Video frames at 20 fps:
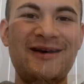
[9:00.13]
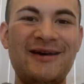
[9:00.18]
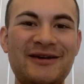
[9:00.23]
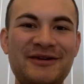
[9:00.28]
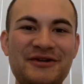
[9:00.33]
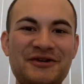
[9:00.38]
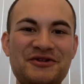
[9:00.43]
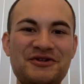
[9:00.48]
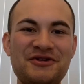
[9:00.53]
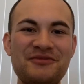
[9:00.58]

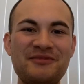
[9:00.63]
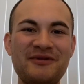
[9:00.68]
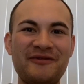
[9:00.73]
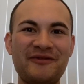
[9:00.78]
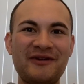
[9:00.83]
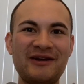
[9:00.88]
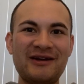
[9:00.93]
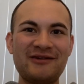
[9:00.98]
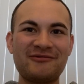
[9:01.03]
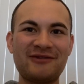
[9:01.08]
You should be
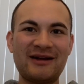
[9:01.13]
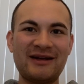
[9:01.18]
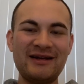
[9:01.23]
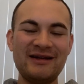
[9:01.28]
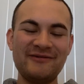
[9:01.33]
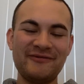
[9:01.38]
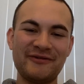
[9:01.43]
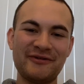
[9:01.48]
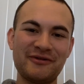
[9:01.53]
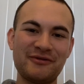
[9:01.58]
feeling ready
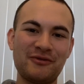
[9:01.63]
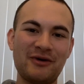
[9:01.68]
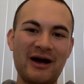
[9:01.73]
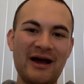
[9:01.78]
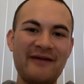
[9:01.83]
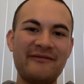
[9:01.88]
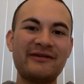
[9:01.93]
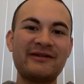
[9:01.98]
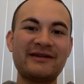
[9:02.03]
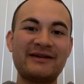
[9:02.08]
for
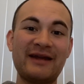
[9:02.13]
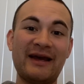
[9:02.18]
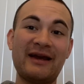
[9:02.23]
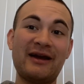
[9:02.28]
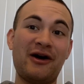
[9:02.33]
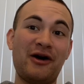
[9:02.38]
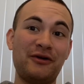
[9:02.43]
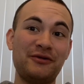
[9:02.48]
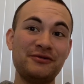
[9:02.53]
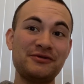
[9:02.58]
whatever the day
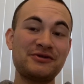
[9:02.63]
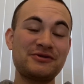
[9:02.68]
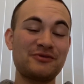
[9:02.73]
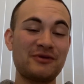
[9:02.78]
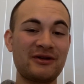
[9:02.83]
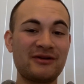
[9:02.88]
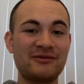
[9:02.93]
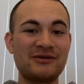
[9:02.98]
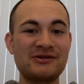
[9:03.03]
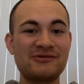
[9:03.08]
holds,
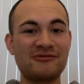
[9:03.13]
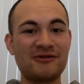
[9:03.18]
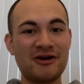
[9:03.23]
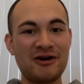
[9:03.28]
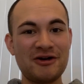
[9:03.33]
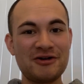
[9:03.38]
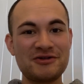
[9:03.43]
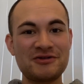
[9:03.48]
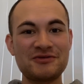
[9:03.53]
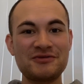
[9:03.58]
whether it's
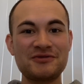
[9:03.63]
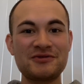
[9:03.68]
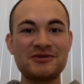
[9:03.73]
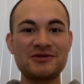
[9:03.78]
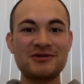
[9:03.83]
rehearsals,